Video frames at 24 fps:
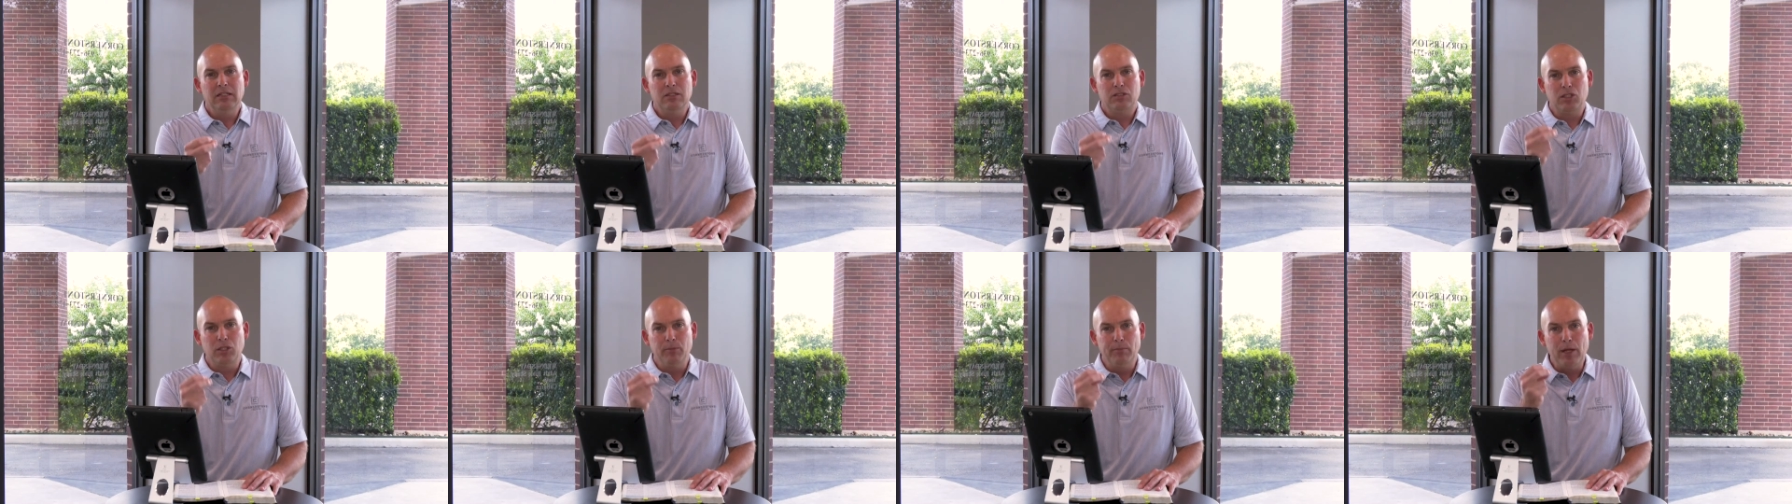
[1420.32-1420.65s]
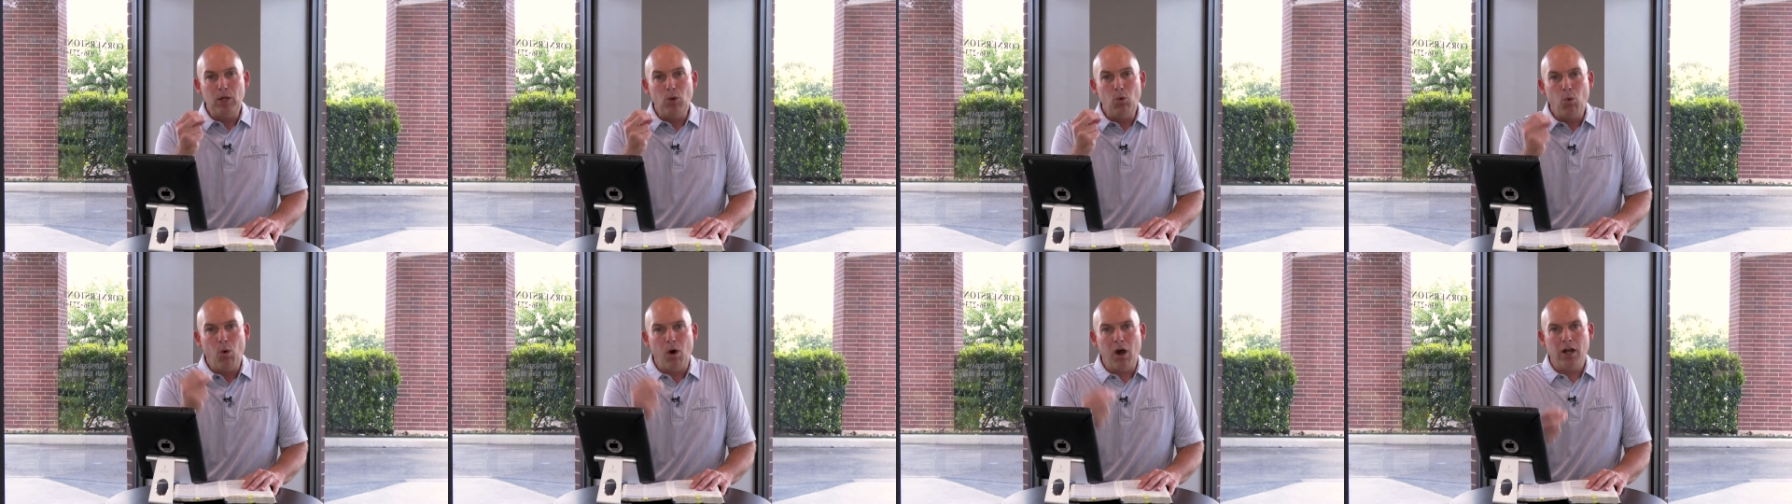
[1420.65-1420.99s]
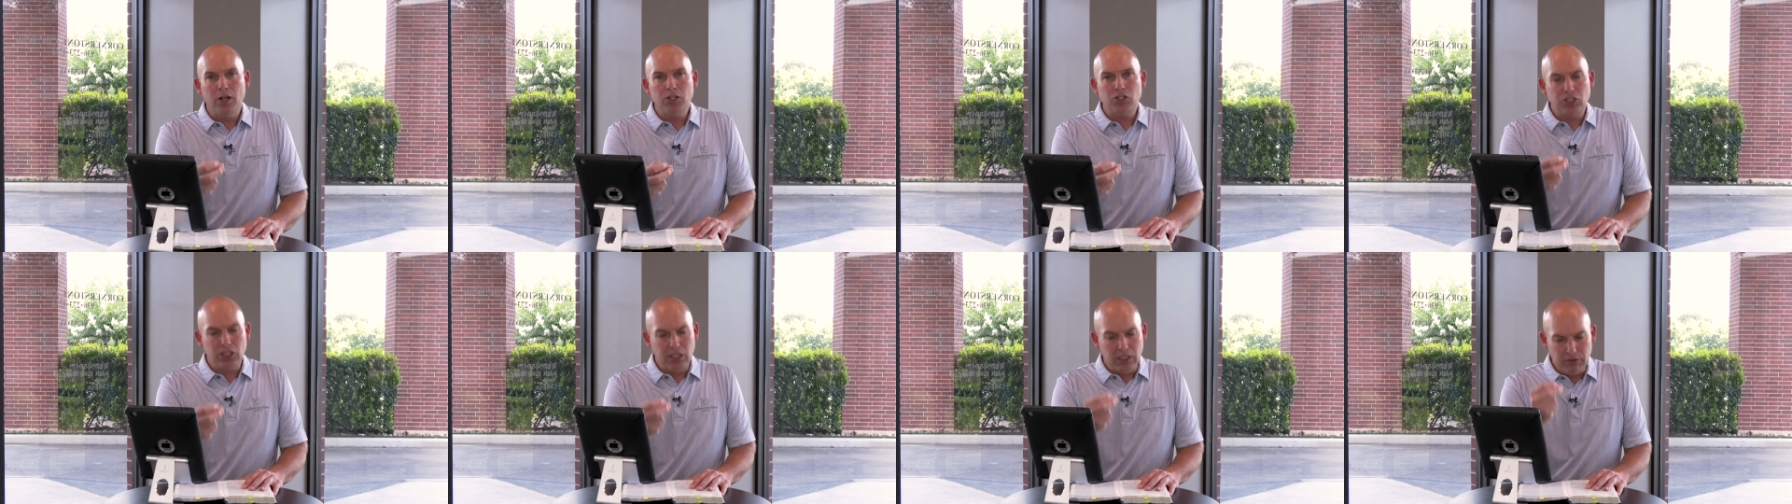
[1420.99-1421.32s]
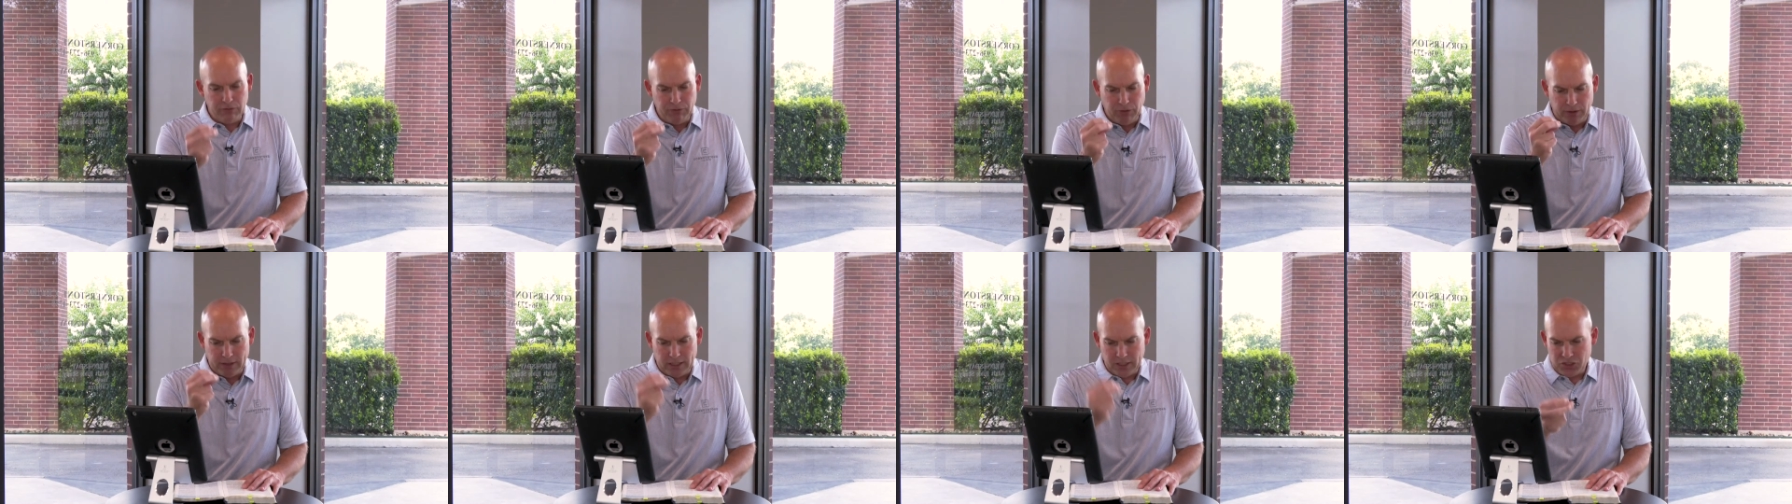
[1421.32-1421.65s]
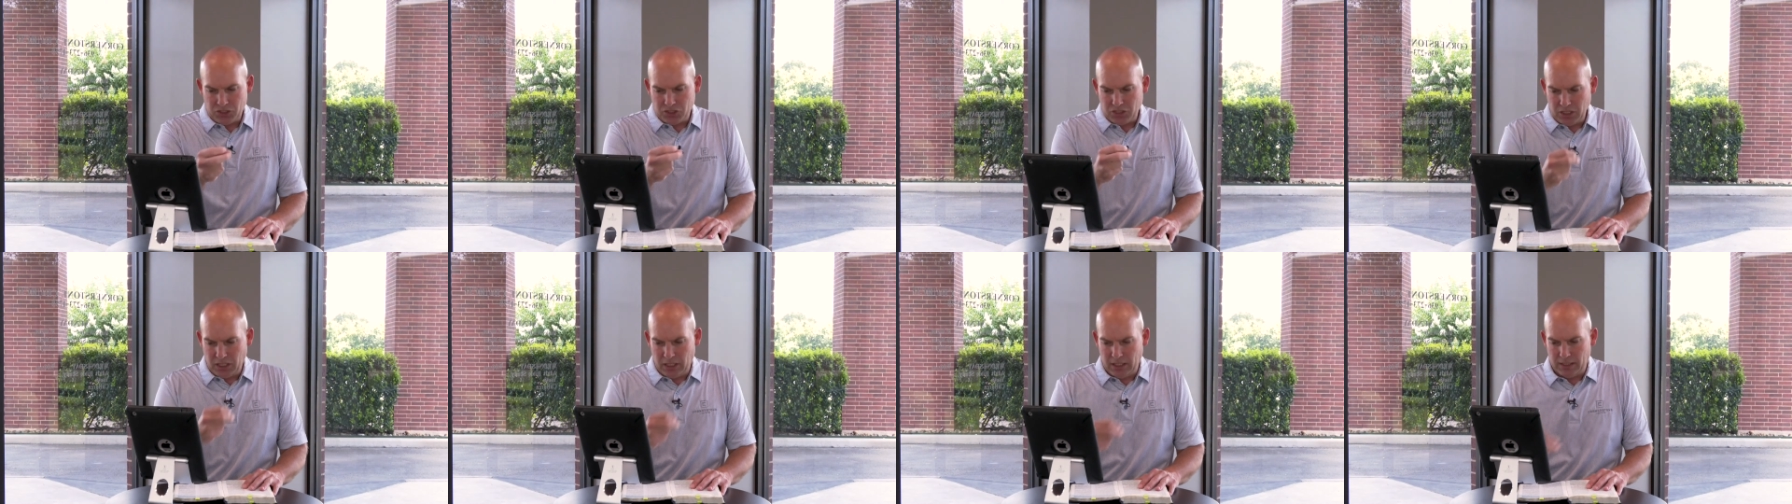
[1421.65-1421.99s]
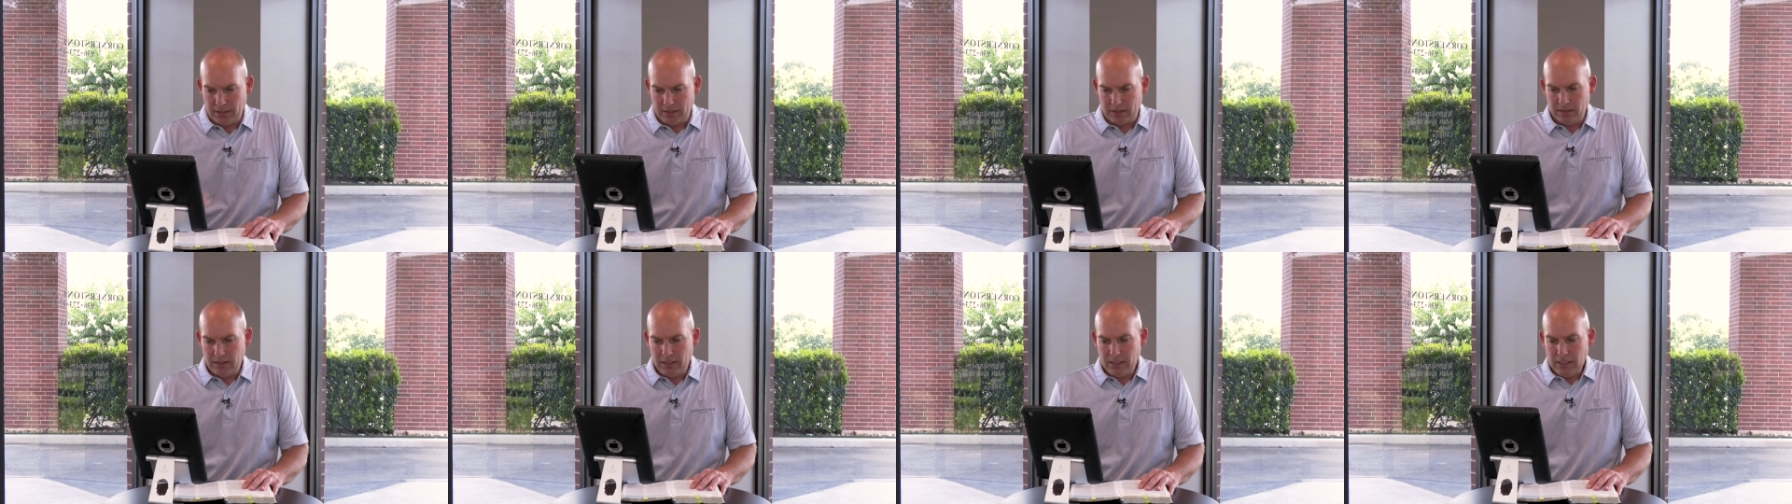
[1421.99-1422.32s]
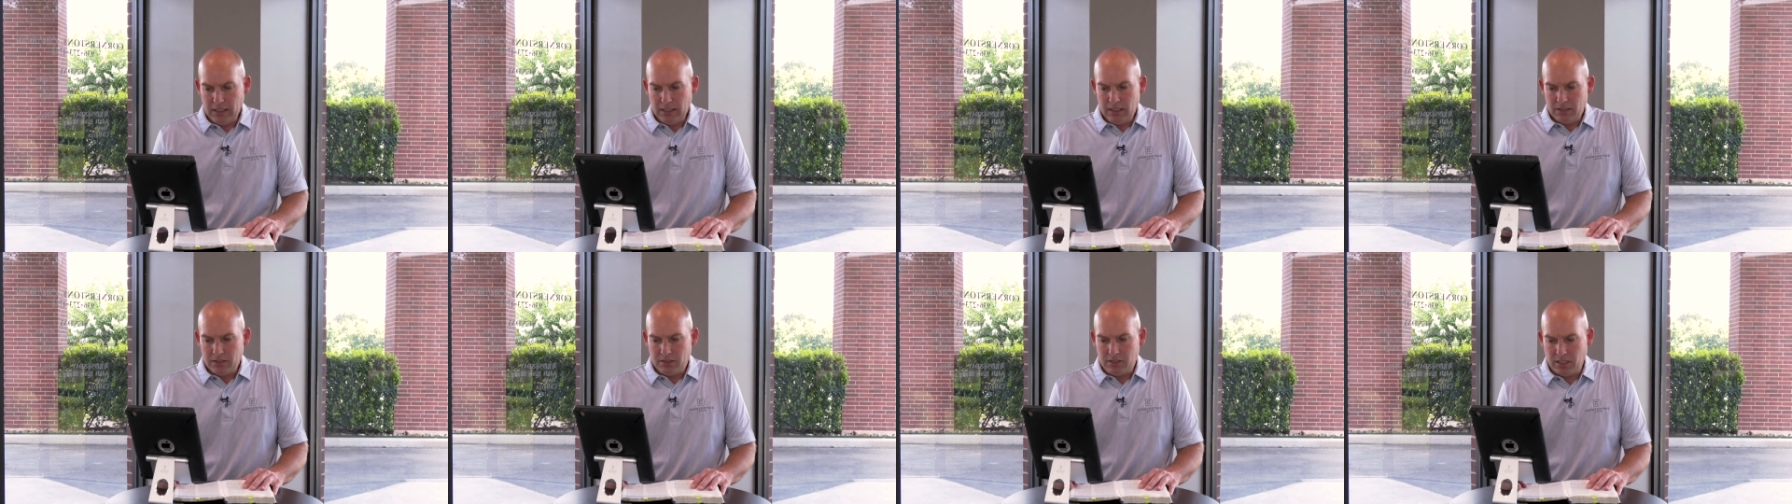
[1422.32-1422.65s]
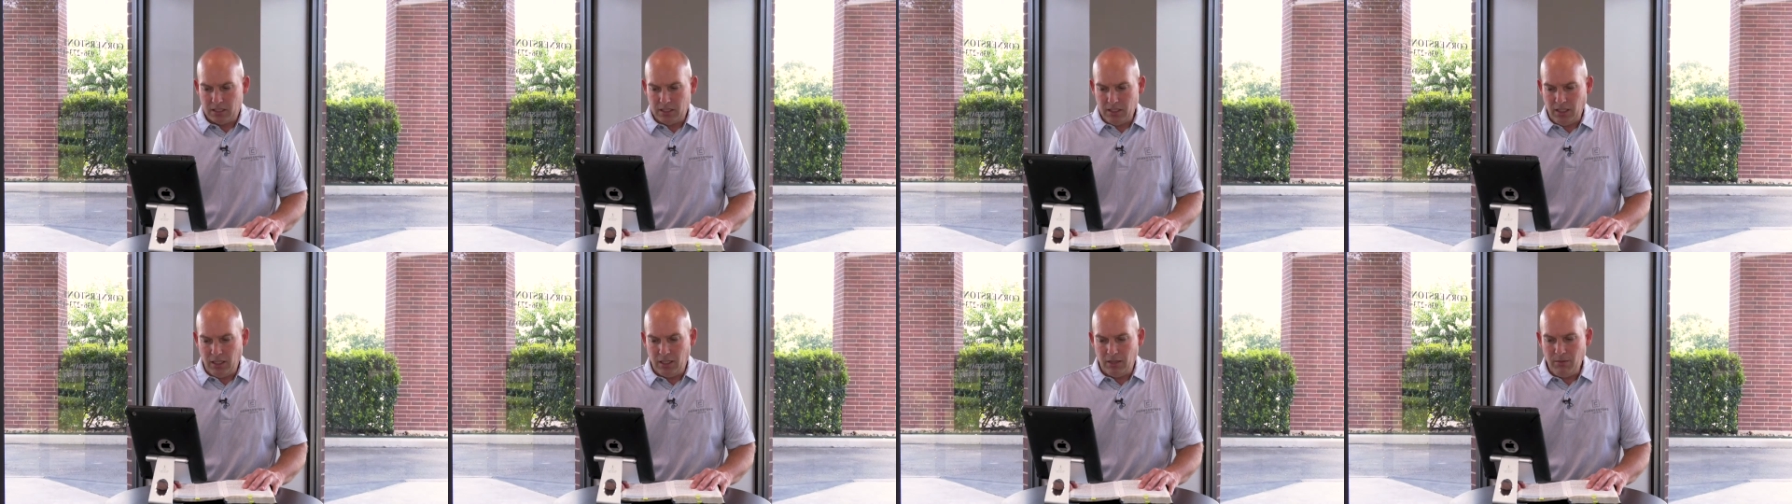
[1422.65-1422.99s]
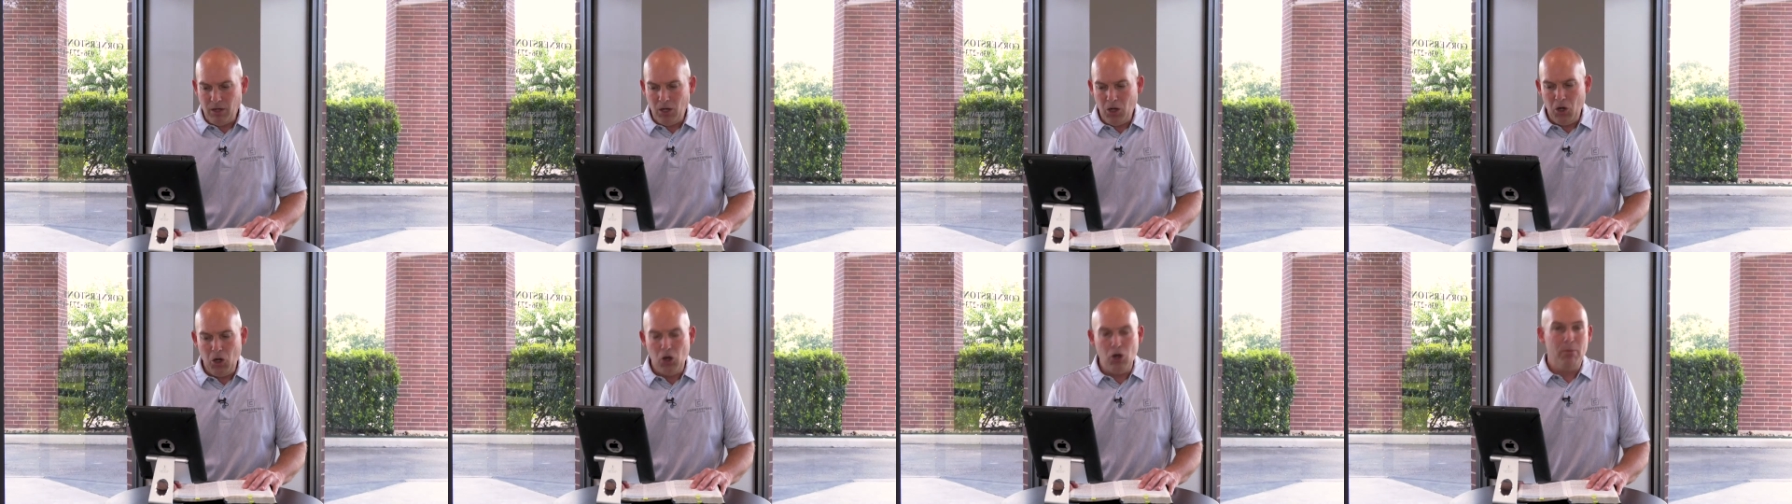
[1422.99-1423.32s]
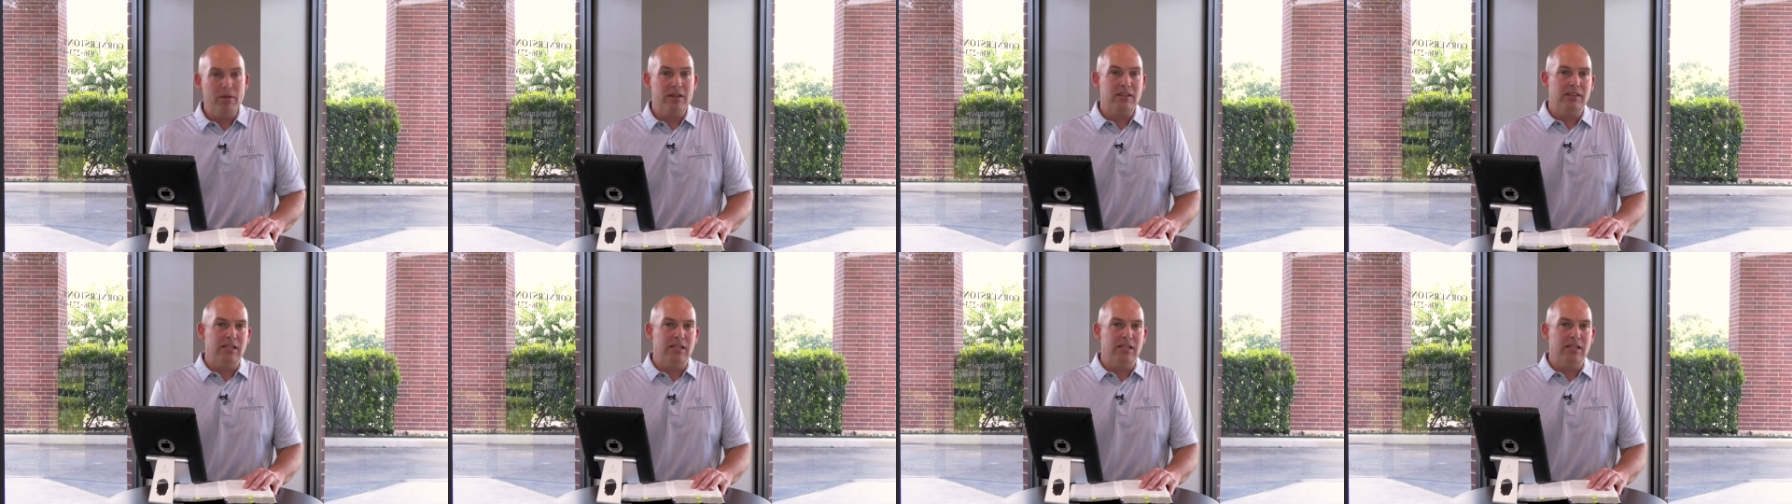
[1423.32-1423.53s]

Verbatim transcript: to be watching for the son to come home.